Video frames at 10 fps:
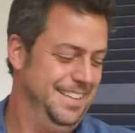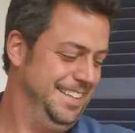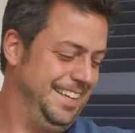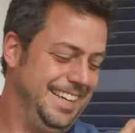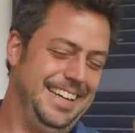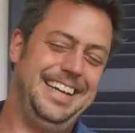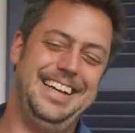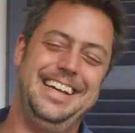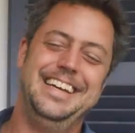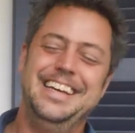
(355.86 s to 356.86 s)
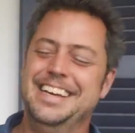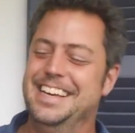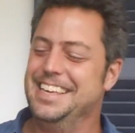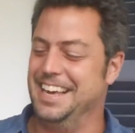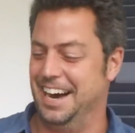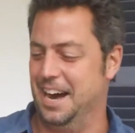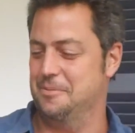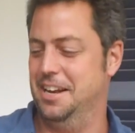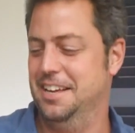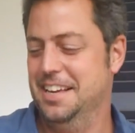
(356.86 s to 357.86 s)
use of D D T. Yeah, I mean... I
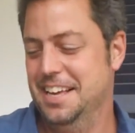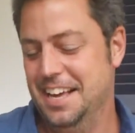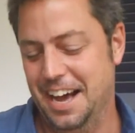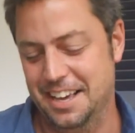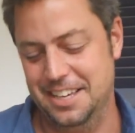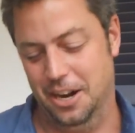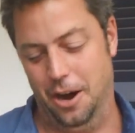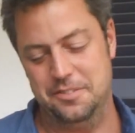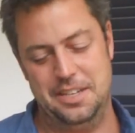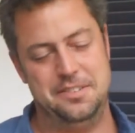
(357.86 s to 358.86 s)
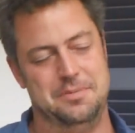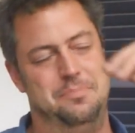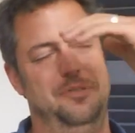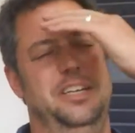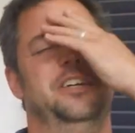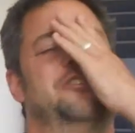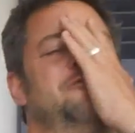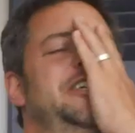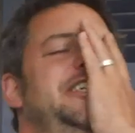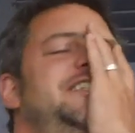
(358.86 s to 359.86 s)
mean I, you know, I've seen some pretty
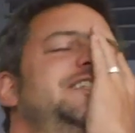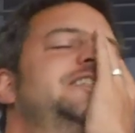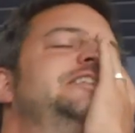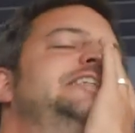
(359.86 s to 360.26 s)
egregious,